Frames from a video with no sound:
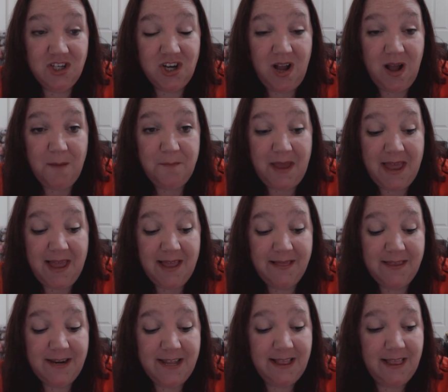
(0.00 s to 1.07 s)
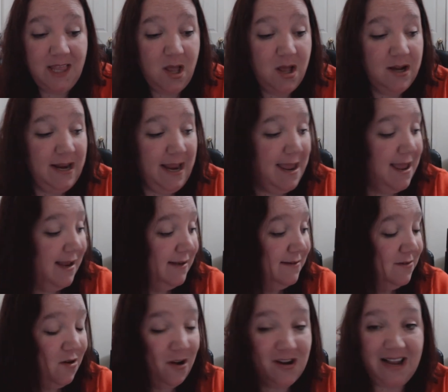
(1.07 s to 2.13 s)
the shop and the knit along
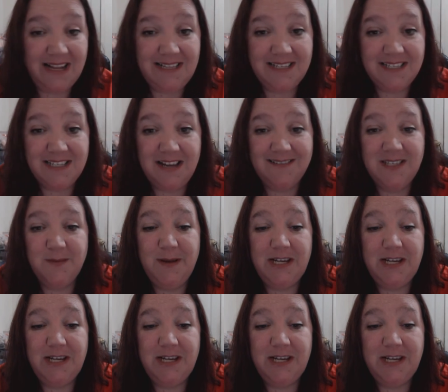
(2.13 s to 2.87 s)
and all kinds of stuff.